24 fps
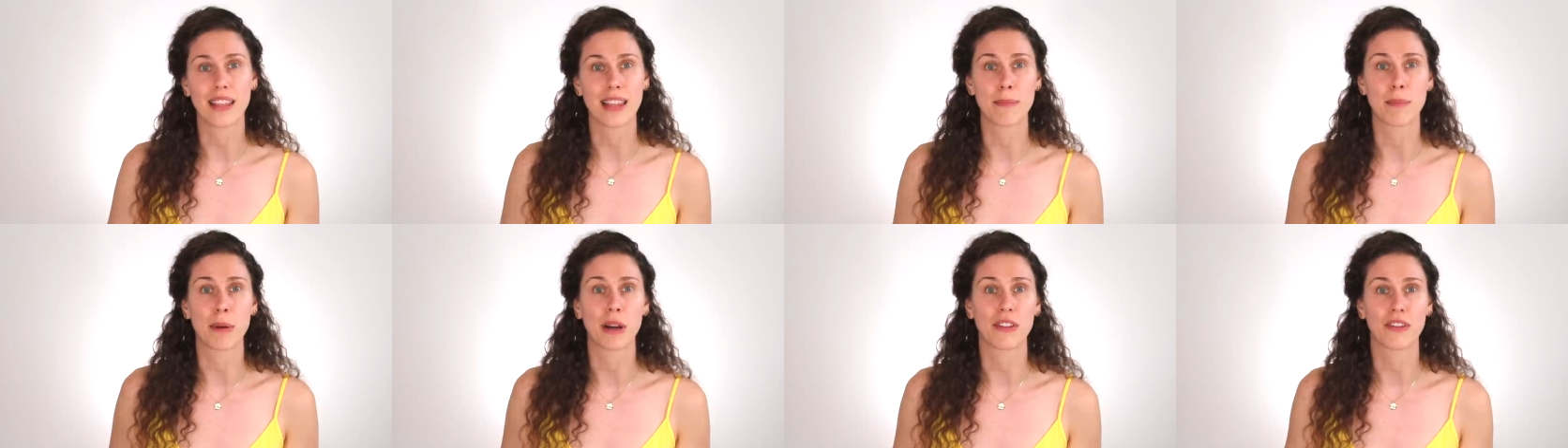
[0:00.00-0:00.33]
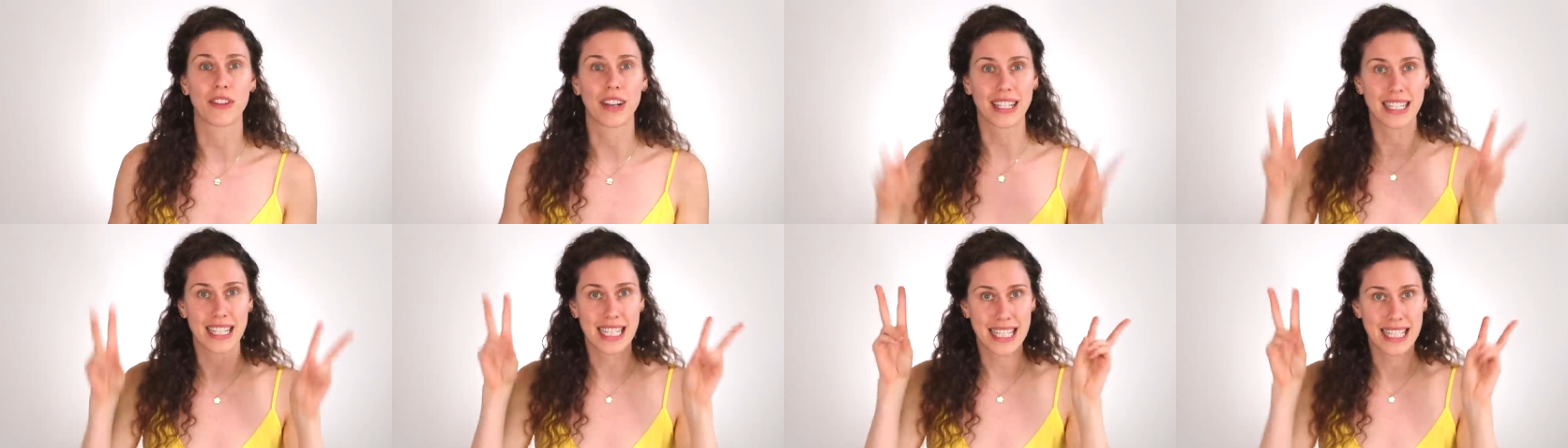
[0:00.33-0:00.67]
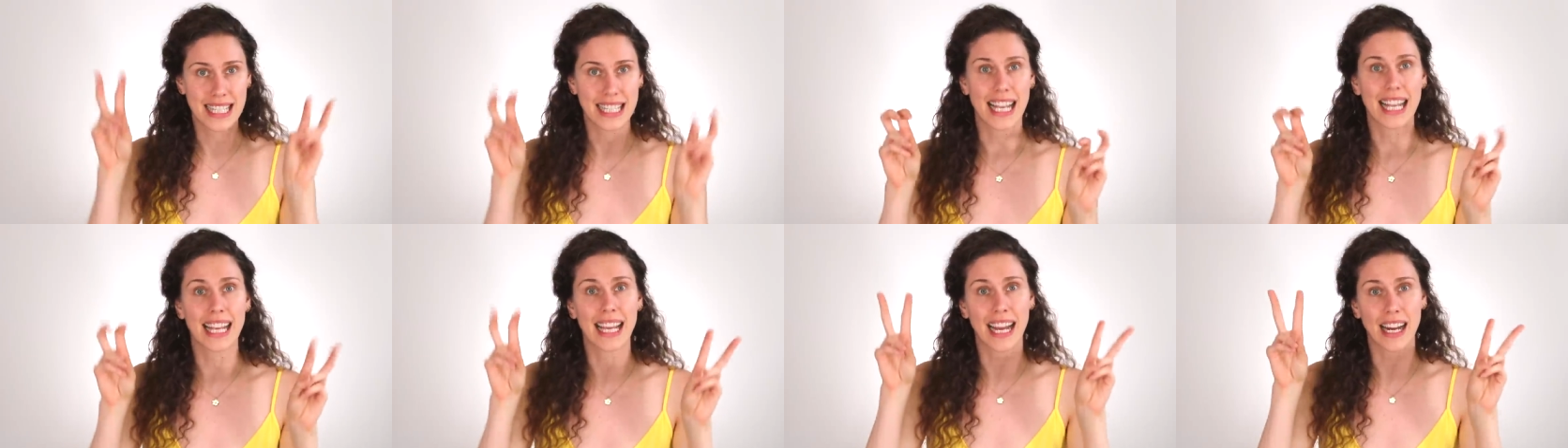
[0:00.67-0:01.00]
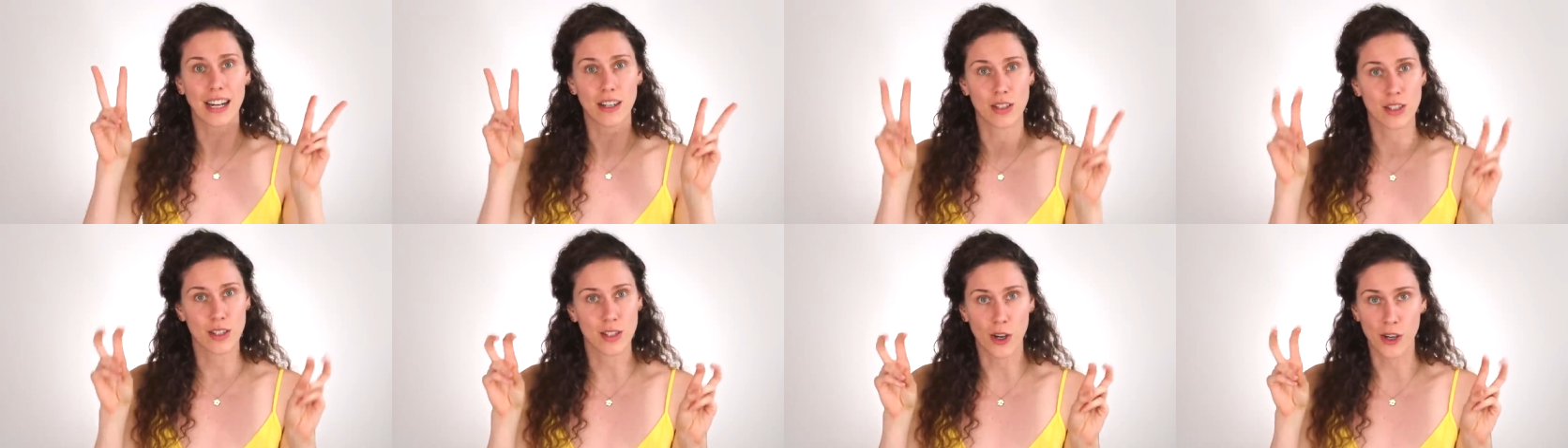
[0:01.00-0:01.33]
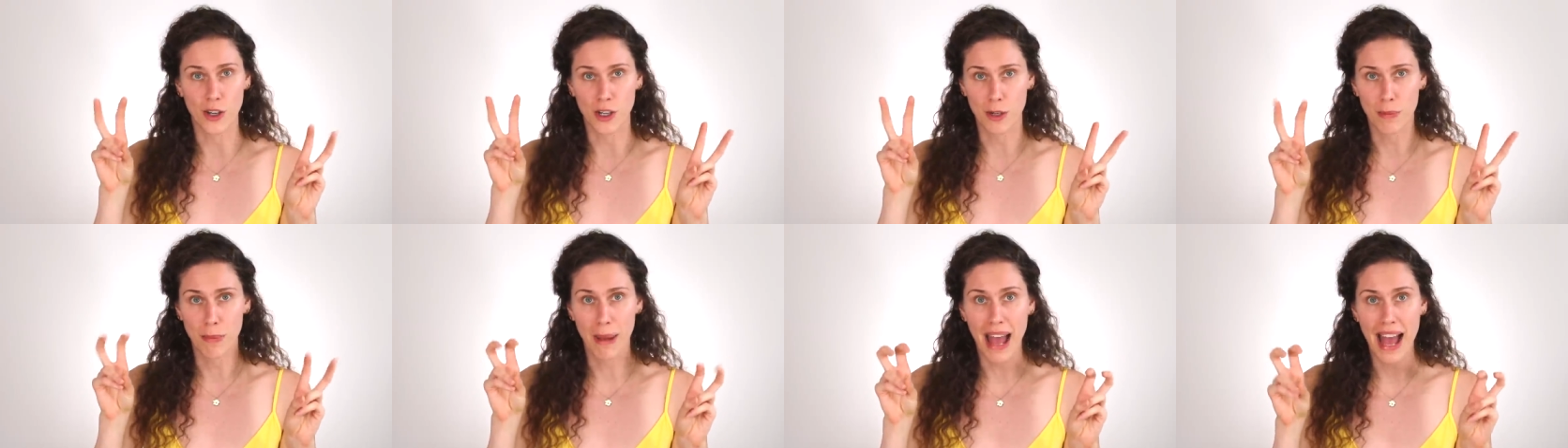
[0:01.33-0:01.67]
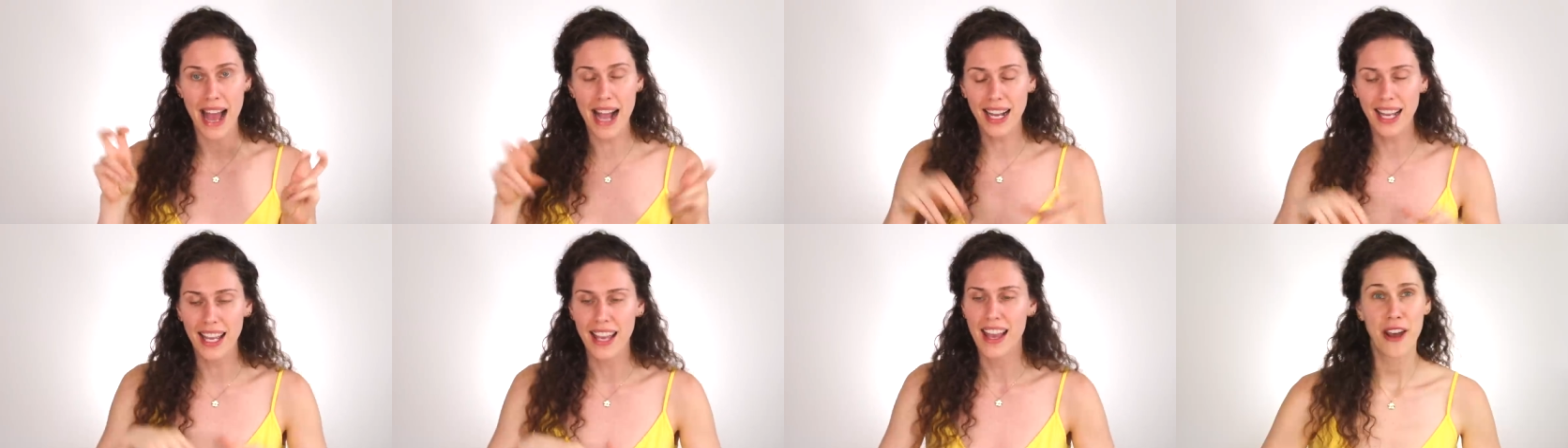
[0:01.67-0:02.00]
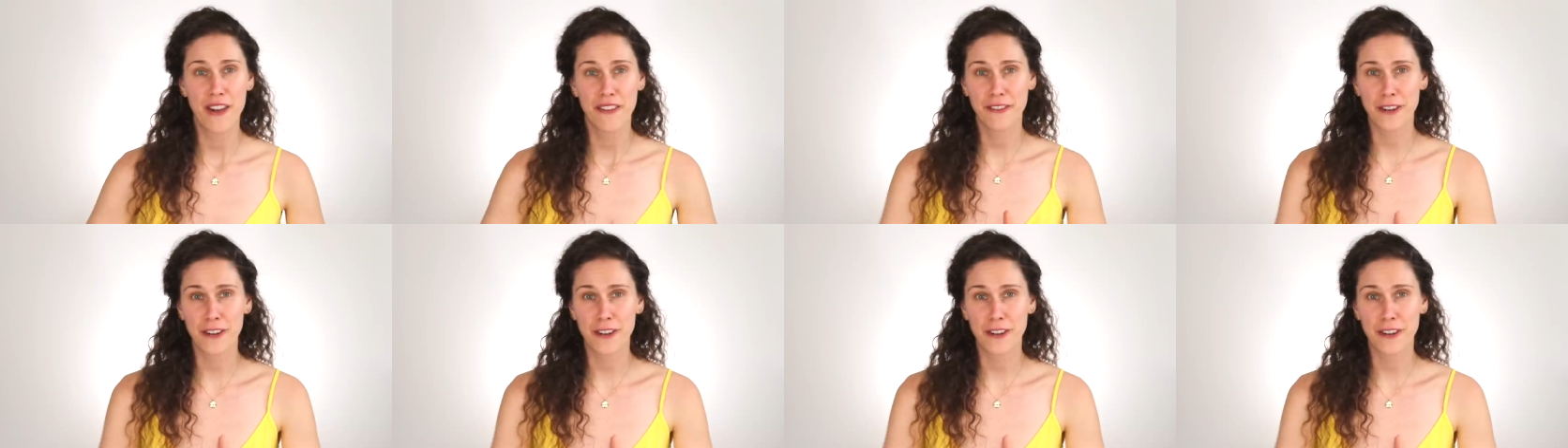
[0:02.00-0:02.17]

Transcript: the perfect skincare starter pack.